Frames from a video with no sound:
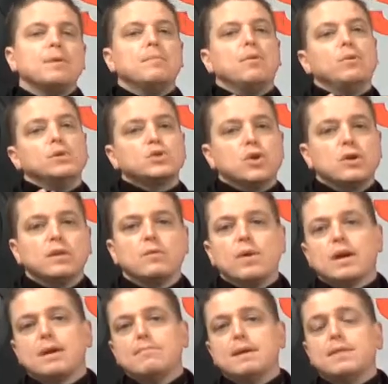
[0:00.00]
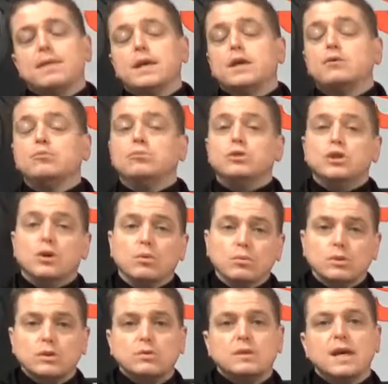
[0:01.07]
but we strongly recommend that you
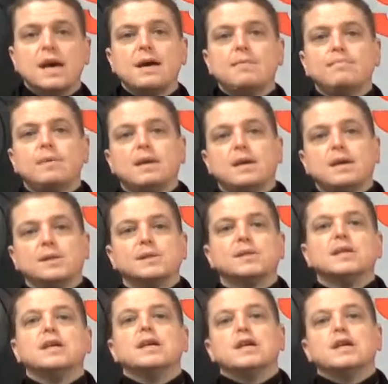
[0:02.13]
don't do that because